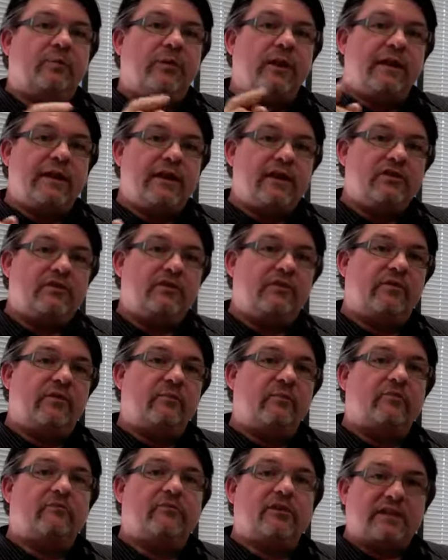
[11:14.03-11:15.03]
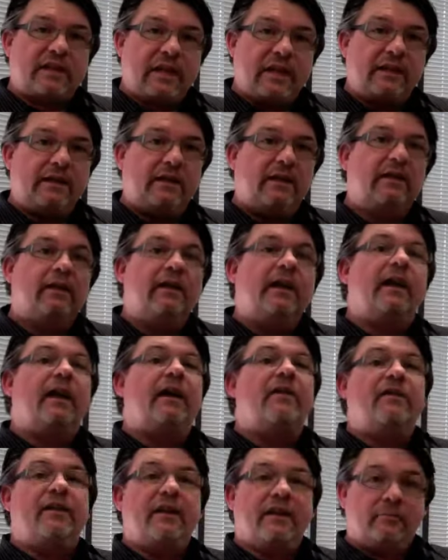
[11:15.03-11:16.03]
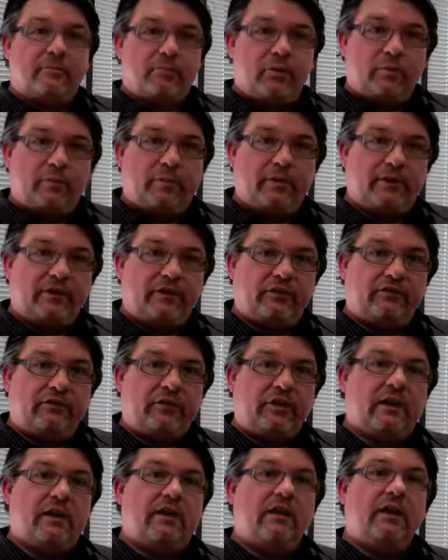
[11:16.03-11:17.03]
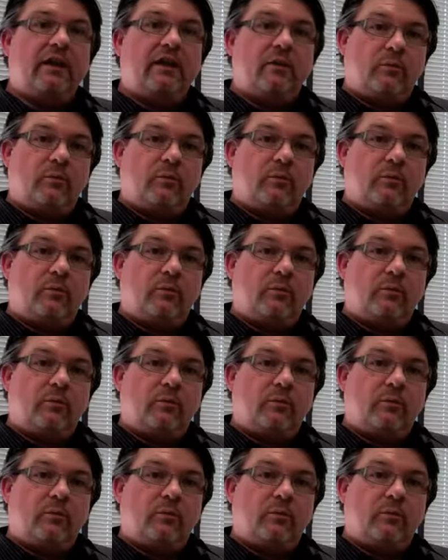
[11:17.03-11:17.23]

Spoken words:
pay each of them a retainer and then a per piece fee.